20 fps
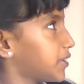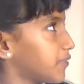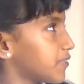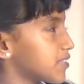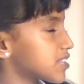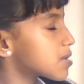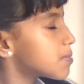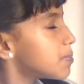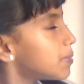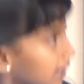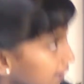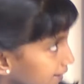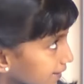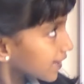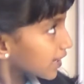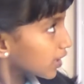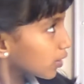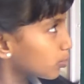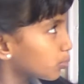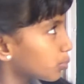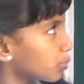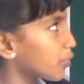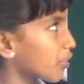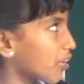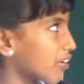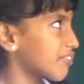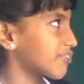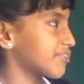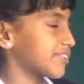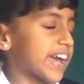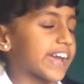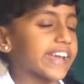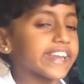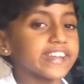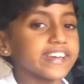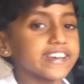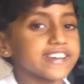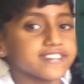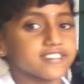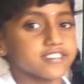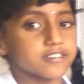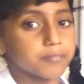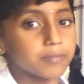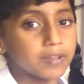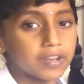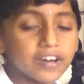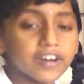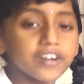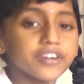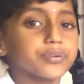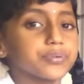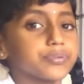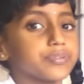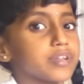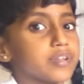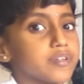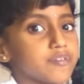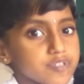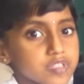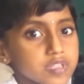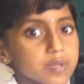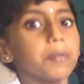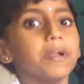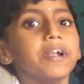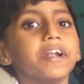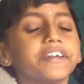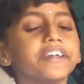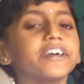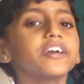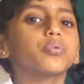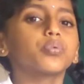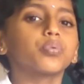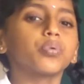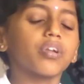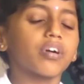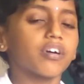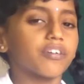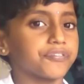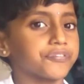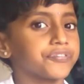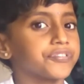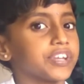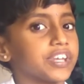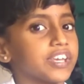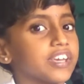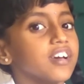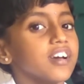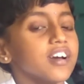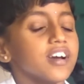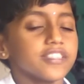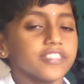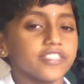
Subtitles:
divisibility rule of 9 is similar to the divisibility rule of 3.